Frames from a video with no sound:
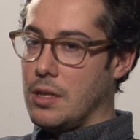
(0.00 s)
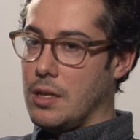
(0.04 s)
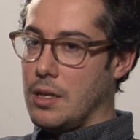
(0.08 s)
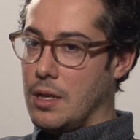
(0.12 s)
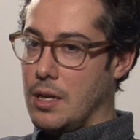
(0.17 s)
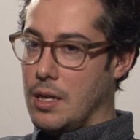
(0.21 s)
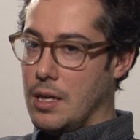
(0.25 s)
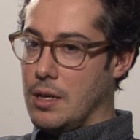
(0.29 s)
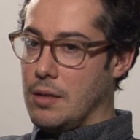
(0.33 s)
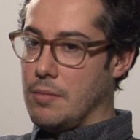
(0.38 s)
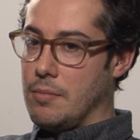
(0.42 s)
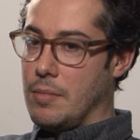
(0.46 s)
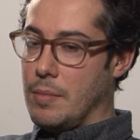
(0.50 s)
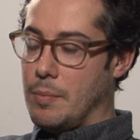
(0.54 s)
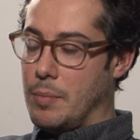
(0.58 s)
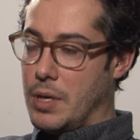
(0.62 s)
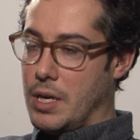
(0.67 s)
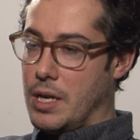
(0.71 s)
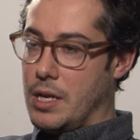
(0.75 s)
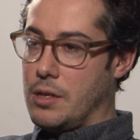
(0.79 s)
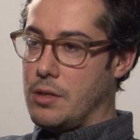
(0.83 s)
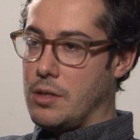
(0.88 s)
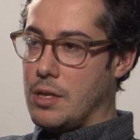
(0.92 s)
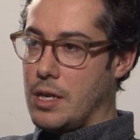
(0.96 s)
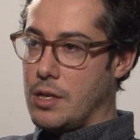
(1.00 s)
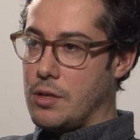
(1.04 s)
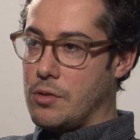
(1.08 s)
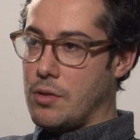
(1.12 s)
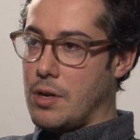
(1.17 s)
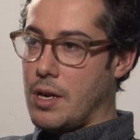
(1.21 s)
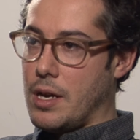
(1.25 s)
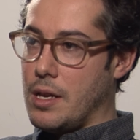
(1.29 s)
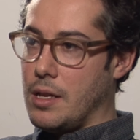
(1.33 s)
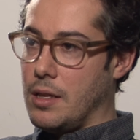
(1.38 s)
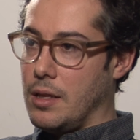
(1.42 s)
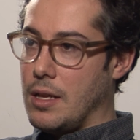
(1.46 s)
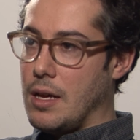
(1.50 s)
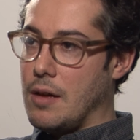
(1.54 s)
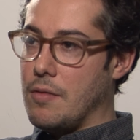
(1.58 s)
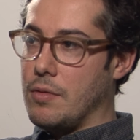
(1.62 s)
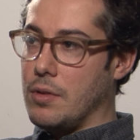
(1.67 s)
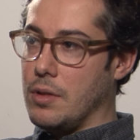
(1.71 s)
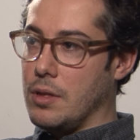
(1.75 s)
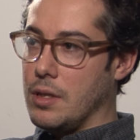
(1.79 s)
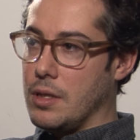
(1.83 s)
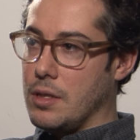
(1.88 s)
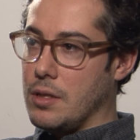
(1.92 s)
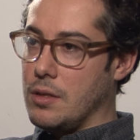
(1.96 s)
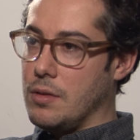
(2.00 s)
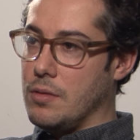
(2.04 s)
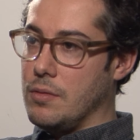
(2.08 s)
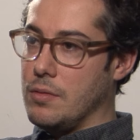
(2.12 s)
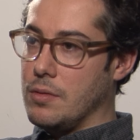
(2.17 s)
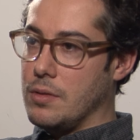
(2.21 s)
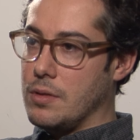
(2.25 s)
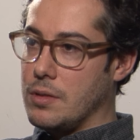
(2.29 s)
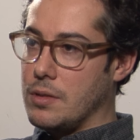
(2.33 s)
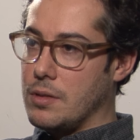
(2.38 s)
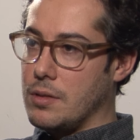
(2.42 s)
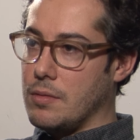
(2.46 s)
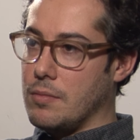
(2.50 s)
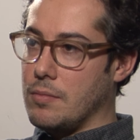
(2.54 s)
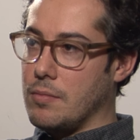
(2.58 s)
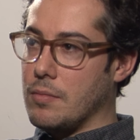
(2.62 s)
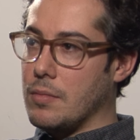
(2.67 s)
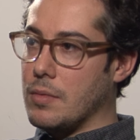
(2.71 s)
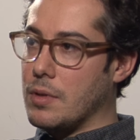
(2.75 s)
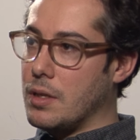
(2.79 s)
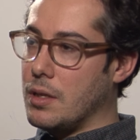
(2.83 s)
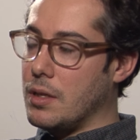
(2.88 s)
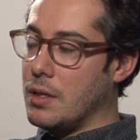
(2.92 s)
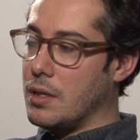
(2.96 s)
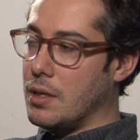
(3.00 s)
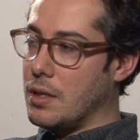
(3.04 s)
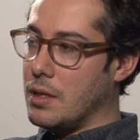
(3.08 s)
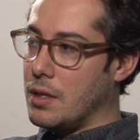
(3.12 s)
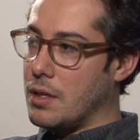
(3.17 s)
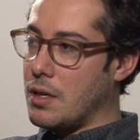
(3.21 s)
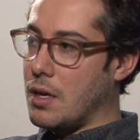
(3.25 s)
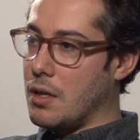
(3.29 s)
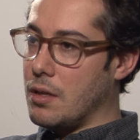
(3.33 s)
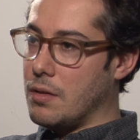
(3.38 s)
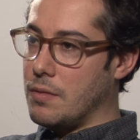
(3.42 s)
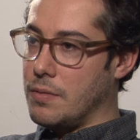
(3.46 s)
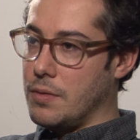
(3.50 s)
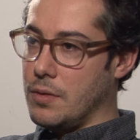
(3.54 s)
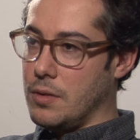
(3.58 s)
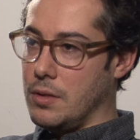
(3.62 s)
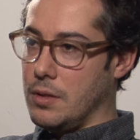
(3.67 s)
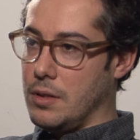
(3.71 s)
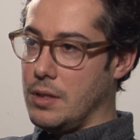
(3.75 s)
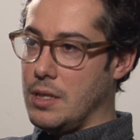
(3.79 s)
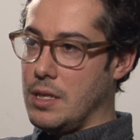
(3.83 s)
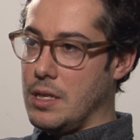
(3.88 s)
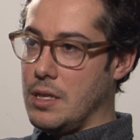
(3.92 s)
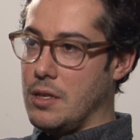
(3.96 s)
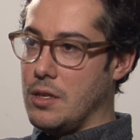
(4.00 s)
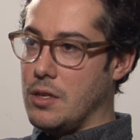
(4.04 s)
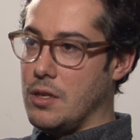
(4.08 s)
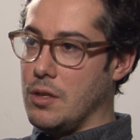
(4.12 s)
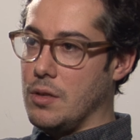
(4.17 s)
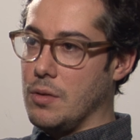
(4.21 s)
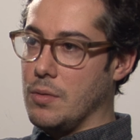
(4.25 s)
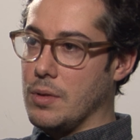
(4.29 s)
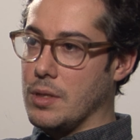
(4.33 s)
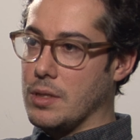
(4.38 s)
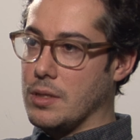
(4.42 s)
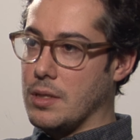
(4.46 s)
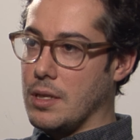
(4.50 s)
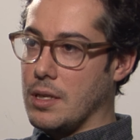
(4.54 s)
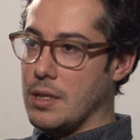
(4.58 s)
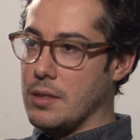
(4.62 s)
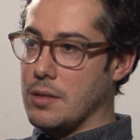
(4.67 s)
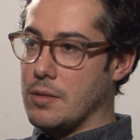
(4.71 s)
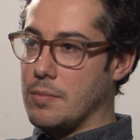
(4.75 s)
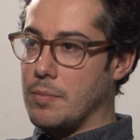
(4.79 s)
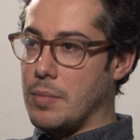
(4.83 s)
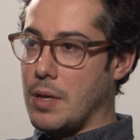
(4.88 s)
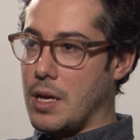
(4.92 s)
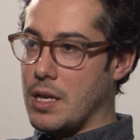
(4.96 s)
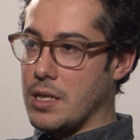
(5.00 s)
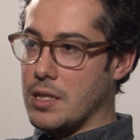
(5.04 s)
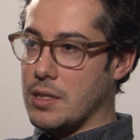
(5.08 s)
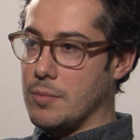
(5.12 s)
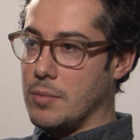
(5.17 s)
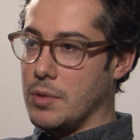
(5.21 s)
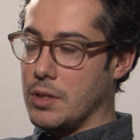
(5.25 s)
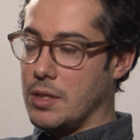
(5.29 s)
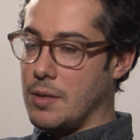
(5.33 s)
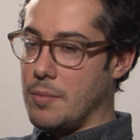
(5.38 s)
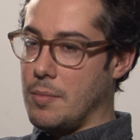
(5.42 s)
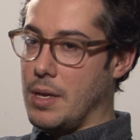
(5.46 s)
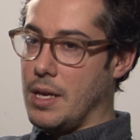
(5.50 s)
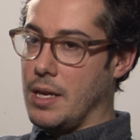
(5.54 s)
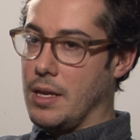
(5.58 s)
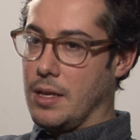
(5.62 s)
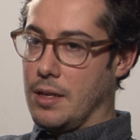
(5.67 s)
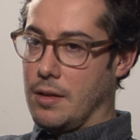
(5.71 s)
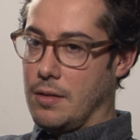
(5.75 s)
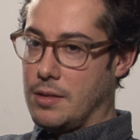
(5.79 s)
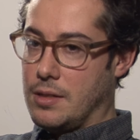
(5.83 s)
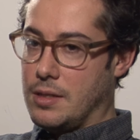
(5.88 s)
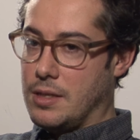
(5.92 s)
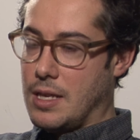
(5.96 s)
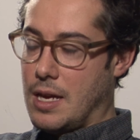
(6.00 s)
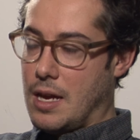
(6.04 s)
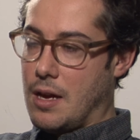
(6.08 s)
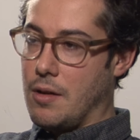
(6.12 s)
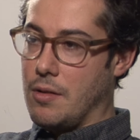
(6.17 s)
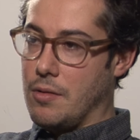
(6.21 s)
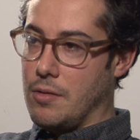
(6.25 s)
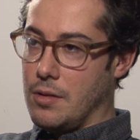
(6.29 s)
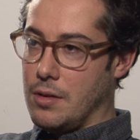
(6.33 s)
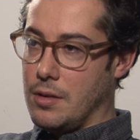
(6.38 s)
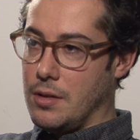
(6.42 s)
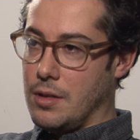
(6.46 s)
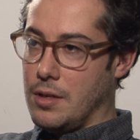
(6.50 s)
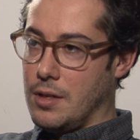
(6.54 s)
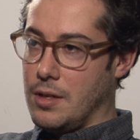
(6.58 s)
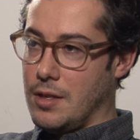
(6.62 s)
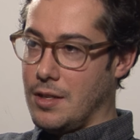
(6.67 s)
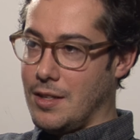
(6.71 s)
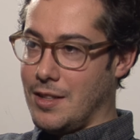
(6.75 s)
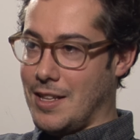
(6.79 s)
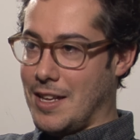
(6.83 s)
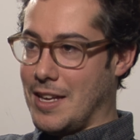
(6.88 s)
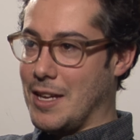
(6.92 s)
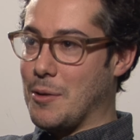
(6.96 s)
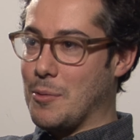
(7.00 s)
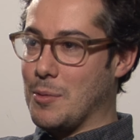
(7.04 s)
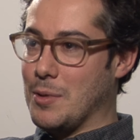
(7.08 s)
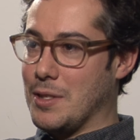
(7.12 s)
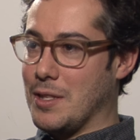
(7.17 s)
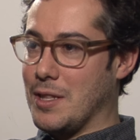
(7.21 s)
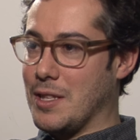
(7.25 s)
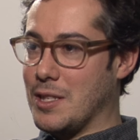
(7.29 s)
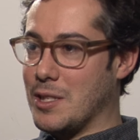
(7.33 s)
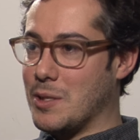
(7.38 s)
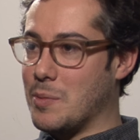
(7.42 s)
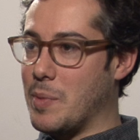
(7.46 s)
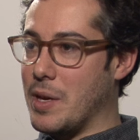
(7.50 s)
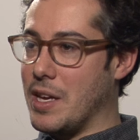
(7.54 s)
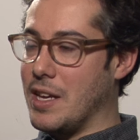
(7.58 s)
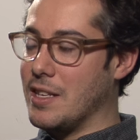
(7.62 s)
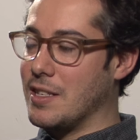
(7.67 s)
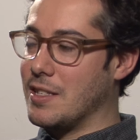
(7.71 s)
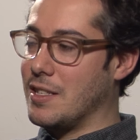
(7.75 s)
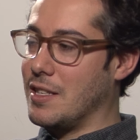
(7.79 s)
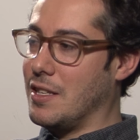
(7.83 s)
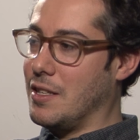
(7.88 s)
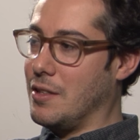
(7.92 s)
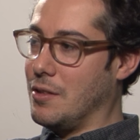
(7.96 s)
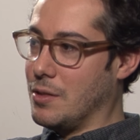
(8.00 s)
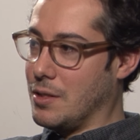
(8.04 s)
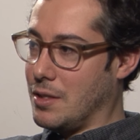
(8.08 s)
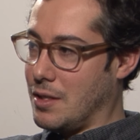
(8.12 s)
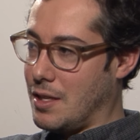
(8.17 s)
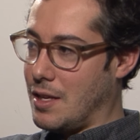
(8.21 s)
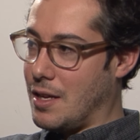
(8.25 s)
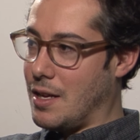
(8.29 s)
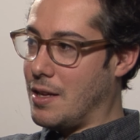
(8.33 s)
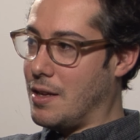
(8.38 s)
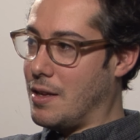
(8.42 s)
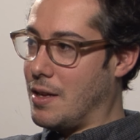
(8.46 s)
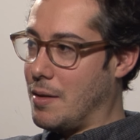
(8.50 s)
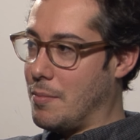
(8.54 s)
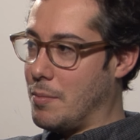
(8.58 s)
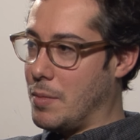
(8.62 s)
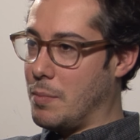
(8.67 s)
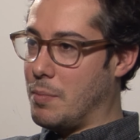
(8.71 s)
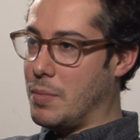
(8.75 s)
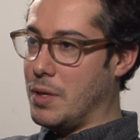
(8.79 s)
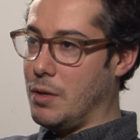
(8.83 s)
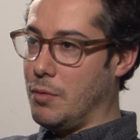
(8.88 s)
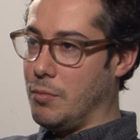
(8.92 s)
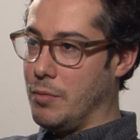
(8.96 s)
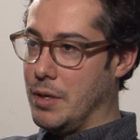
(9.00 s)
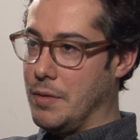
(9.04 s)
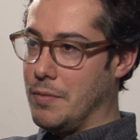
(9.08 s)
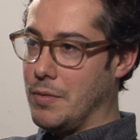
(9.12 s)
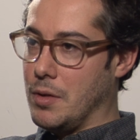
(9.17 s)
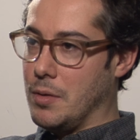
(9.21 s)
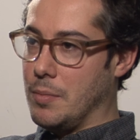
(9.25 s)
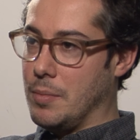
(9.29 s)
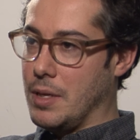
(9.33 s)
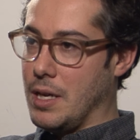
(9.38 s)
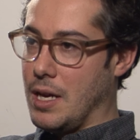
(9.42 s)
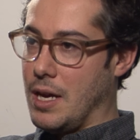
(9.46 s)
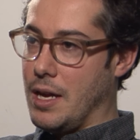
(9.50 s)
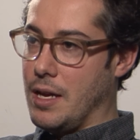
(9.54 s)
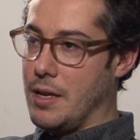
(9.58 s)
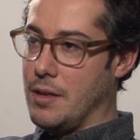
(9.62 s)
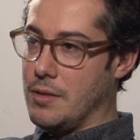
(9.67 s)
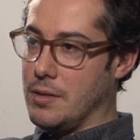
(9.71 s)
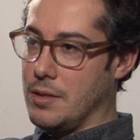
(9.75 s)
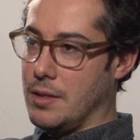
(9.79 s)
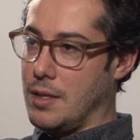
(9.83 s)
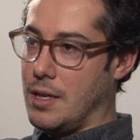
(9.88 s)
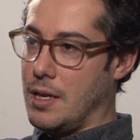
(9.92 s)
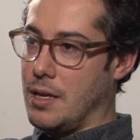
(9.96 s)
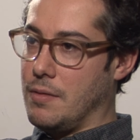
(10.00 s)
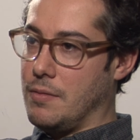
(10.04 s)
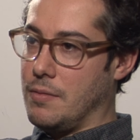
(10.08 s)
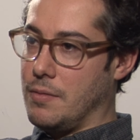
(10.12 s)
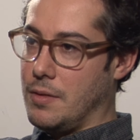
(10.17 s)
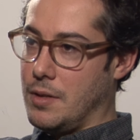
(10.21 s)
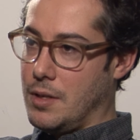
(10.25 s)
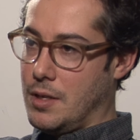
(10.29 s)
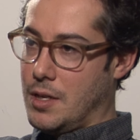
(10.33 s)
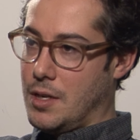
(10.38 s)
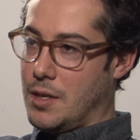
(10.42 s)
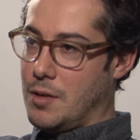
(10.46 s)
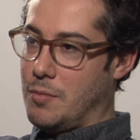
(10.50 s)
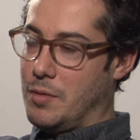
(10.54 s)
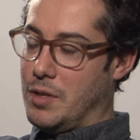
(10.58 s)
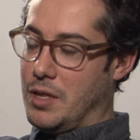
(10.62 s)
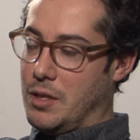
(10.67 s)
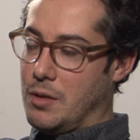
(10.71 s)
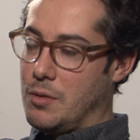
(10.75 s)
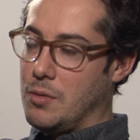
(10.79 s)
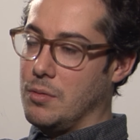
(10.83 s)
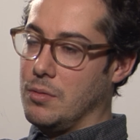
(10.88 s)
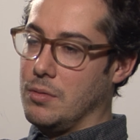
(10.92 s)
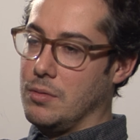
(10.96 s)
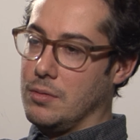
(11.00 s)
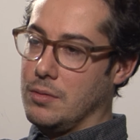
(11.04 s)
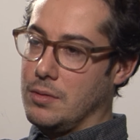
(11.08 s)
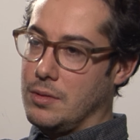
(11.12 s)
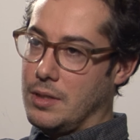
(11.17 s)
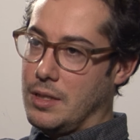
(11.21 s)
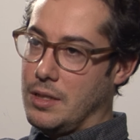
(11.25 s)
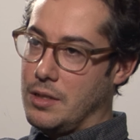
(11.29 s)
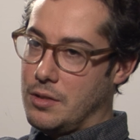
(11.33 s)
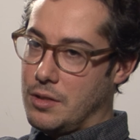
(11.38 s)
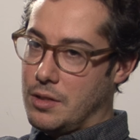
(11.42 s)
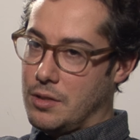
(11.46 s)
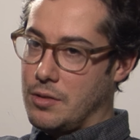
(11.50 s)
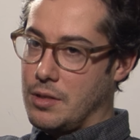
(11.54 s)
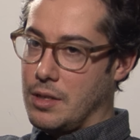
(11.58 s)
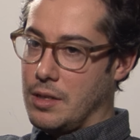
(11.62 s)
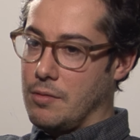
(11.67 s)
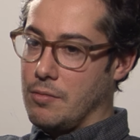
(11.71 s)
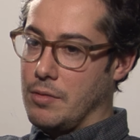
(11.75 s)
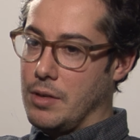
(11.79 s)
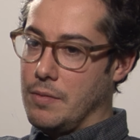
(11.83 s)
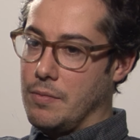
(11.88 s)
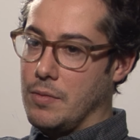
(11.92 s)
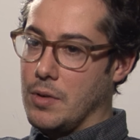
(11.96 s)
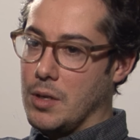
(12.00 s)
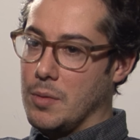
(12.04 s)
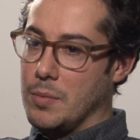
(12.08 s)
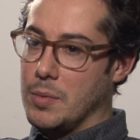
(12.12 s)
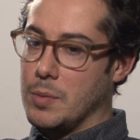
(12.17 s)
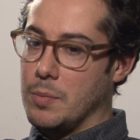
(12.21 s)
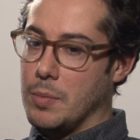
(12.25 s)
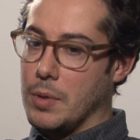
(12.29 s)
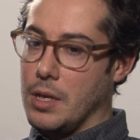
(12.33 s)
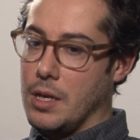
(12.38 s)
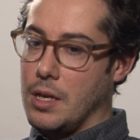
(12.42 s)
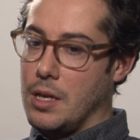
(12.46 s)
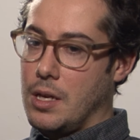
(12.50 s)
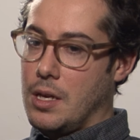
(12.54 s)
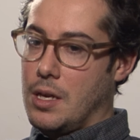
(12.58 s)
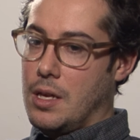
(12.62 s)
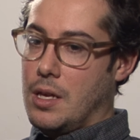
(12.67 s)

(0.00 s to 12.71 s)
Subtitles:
but I try and level and use colorful EQ as possible to make it sound like it was in the space. I'm a big reverb guy. I use a lot of really cool, interesting reverbs, but